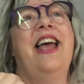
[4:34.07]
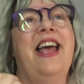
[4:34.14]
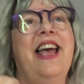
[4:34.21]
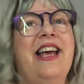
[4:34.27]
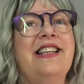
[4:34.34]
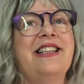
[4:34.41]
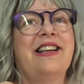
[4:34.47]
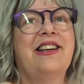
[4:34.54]

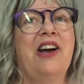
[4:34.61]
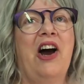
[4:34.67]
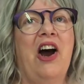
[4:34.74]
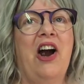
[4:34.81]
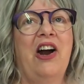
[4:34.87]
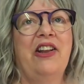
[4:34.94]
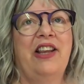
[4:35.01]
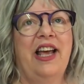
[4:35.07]
is a
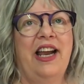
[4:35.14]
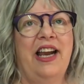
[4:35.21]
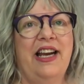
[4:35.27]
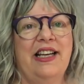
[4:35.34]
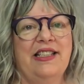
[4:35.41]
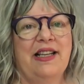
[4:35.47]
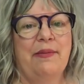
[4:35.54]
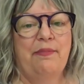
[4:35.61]
card that
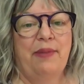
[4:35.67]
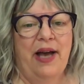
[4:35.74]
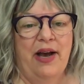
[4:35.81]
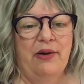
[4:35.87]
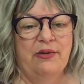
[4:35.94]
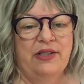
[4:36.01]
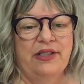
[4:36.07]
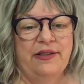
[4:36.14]
is
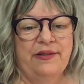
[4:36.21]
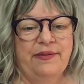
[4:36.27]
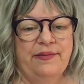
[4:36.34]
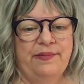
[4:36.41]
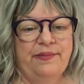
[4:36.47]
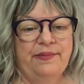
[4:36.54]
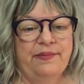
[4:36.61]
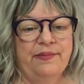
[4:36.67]
about
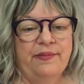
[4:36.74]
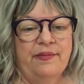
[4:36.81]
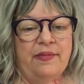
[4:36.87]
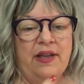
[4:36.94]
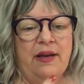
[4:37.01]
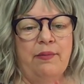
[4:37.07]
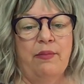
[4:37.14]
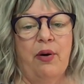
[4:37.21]

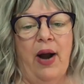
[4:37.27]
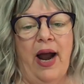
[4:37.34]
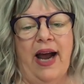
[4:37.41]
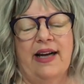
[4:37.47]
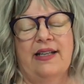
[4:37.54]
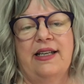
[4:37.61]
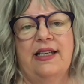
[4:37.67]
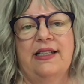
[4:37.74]

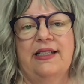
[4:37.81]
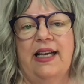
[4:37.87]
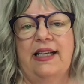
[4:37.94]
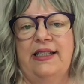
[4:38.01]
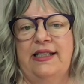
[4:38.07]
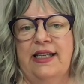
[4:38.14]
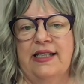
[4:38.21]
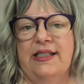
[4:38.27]
practice
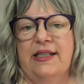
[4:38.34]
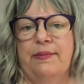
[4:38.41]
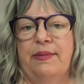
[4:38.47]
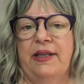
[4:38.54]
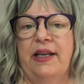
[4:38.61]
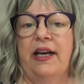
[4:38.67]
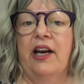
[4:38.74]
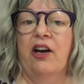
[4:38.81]
and
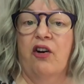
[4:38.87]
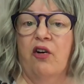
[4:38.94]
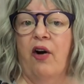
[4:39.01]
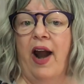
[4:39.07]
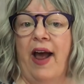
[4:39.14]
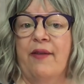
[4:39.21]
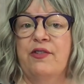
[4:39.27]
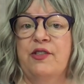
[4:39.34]
discipline and
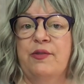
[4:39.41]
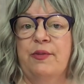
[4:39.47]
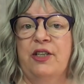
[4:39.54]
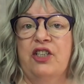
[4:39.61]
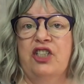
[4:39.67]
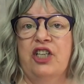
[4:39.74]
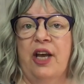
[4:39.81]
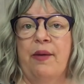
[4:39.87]

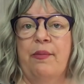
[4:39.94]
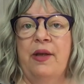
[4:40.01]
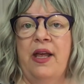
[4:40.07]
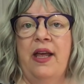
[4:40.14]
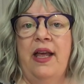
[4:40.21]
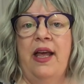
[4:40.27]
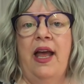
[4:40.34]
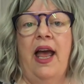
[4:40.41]
craftsmanship.
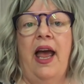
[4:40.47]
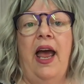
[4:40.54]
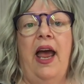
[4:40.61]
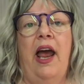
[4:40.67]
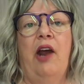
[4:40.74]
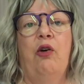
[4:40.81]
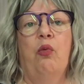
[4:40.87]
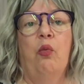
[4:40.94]

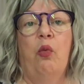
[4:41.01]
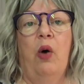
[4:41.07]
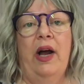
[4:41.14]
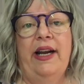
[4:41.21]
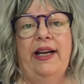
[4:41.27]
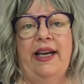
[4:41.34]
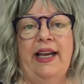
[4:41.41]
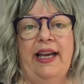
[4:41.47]
And
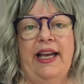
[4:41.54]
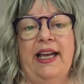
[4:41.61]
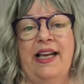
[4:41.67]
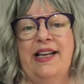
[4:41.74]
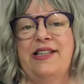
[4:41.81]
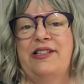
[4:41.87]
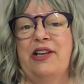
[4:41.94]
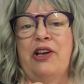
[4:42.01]
what
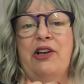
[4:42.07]
is